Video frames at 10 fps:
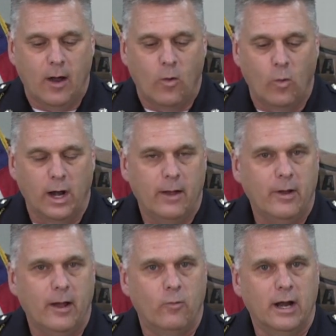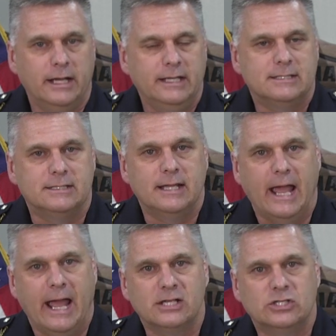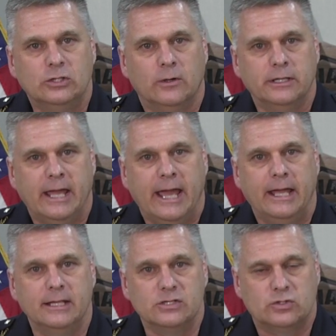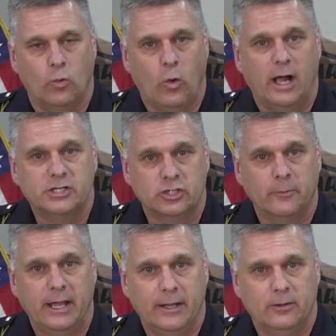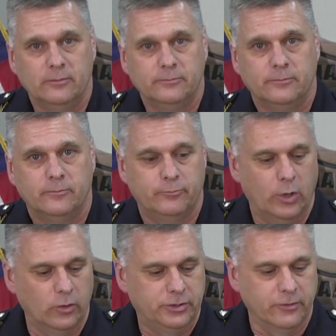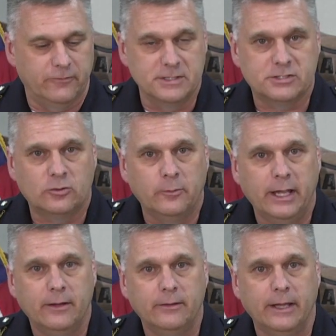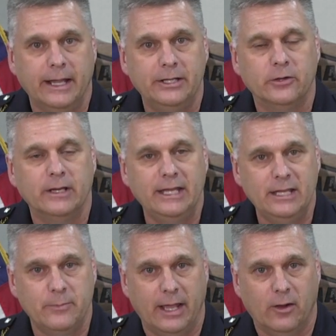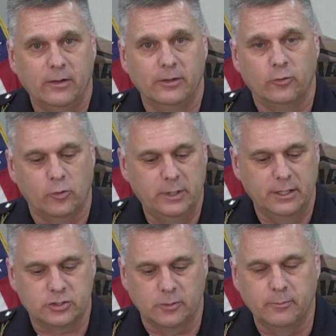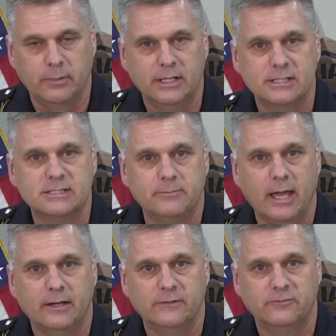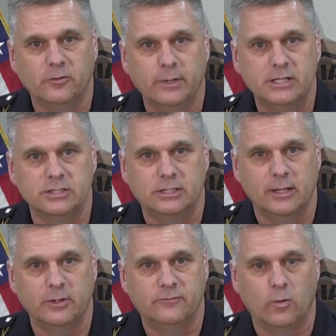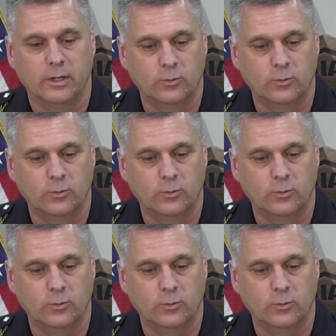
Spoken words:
What I need to ask you on that is to watch your mail both your physical mail and your email, there will be a tremendous amount of information coming forward.